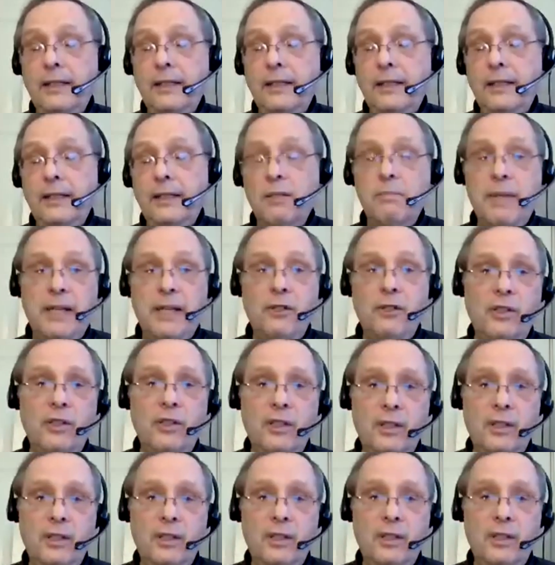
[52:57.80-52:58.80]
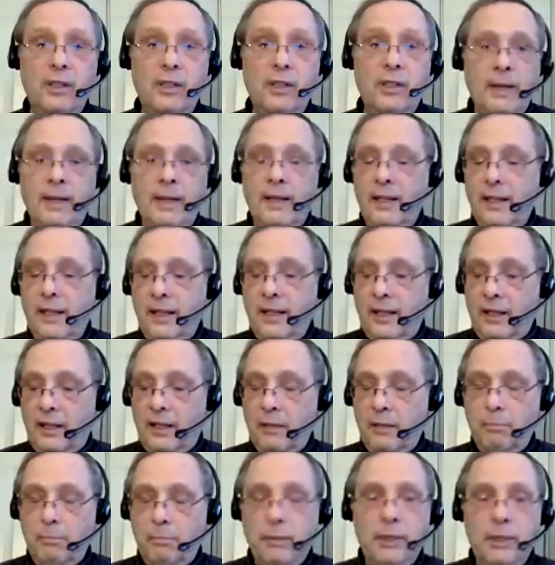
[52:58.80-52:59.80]
mention the the
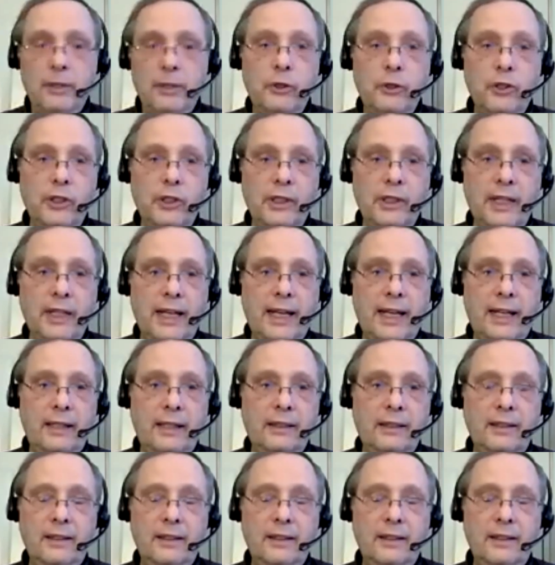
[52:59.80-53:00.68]
pollution that